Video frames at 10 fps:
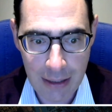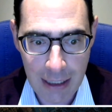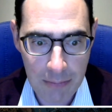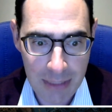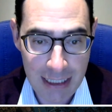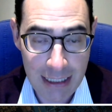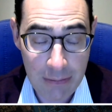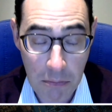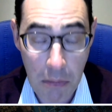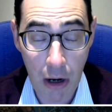can
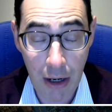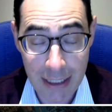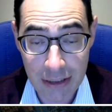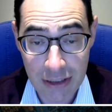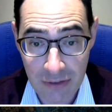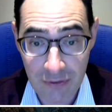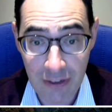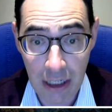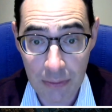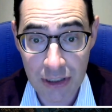be mined,
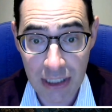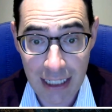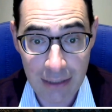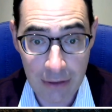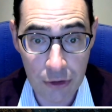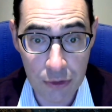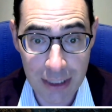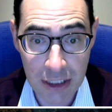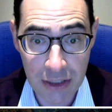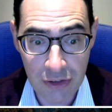developed in those
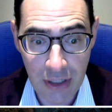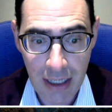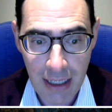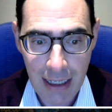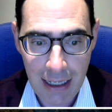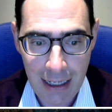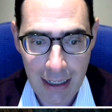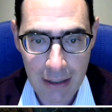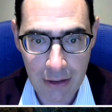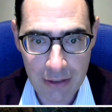regions.
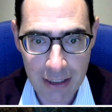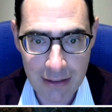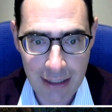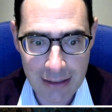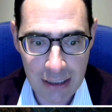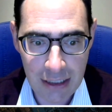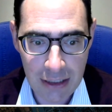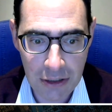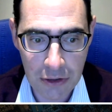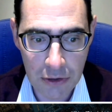And I think that's a
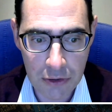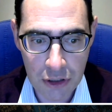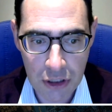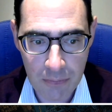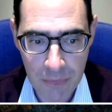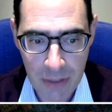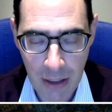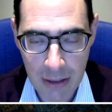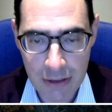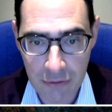huge
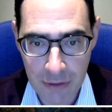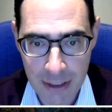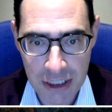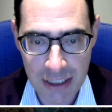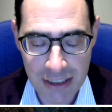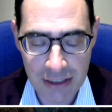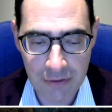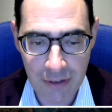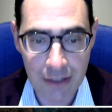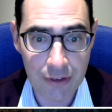
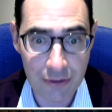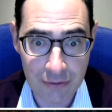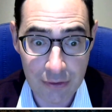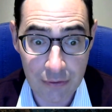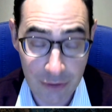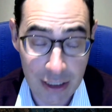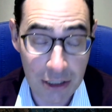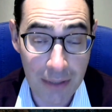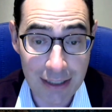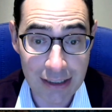differentiating factor for the
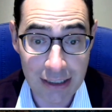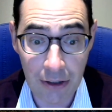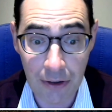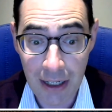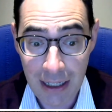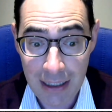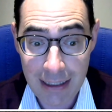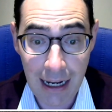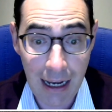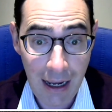US. So,
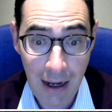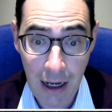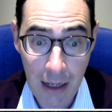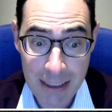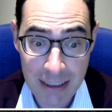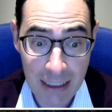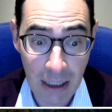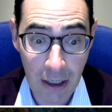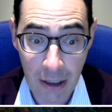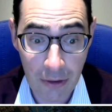yeah, I mean, the
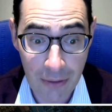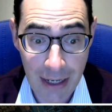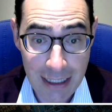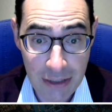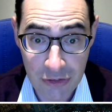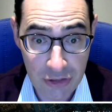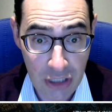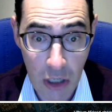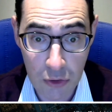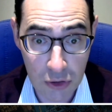IRA has
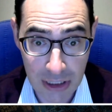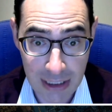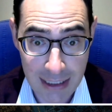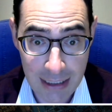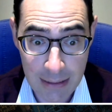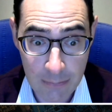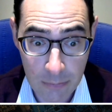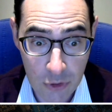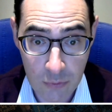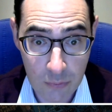totally,
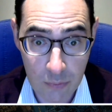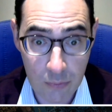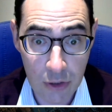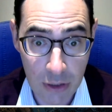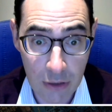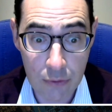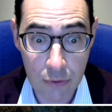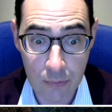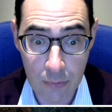you know,